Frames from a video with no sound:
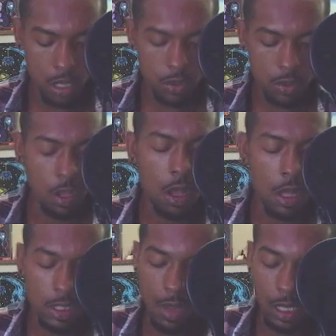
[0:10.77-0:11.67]
So the
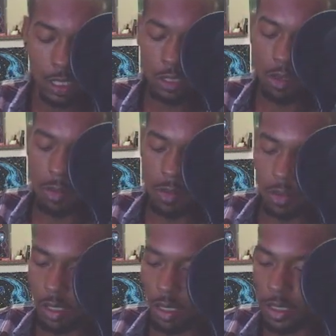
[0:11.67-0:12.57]
concept I'd like to talk about
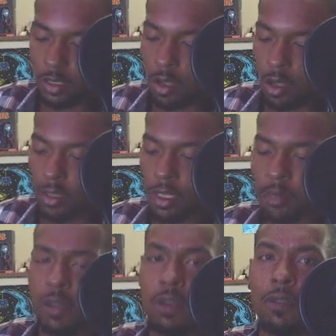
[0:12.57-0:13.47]
today is the
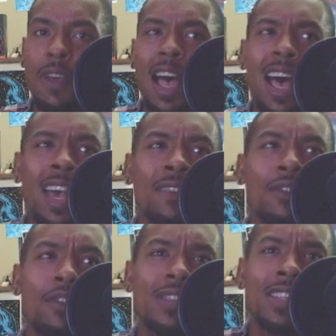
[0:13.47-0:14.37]
concept of I
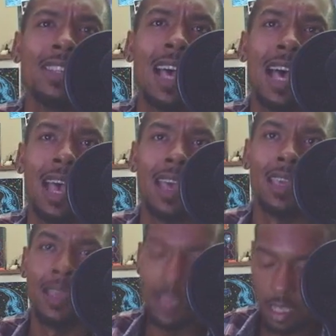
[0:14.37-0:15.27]
versus I.
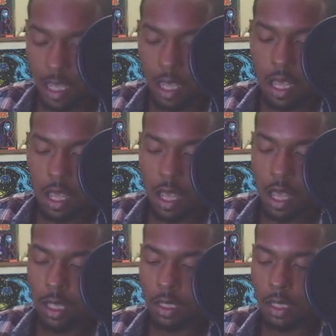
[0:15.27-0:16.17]

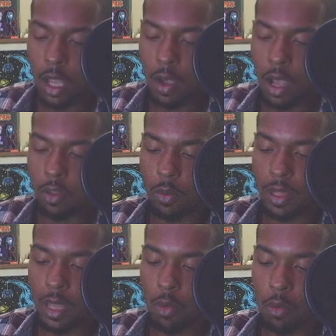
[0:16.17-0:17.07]
Now how the way
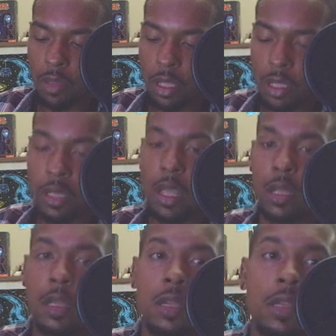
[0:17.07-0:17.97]
that will be looked at
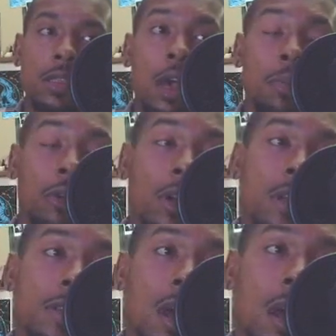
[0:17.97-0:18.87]
is
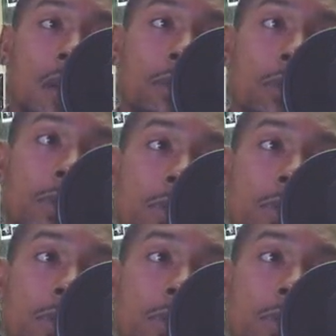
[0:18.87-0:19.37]
uppercase I versus